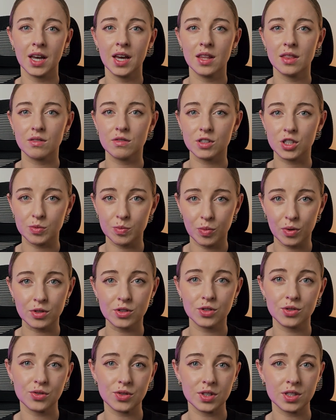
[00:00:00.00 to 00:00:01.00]
the
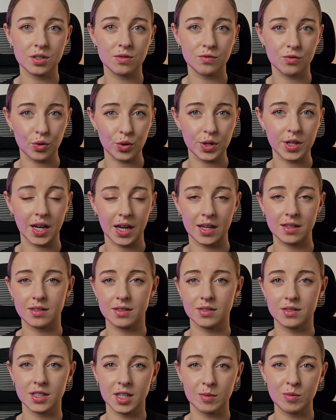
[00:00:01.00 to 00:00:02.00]
response to these fraud
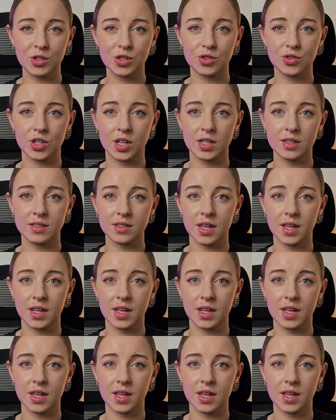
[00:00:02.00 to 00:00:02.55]
cases demonstrates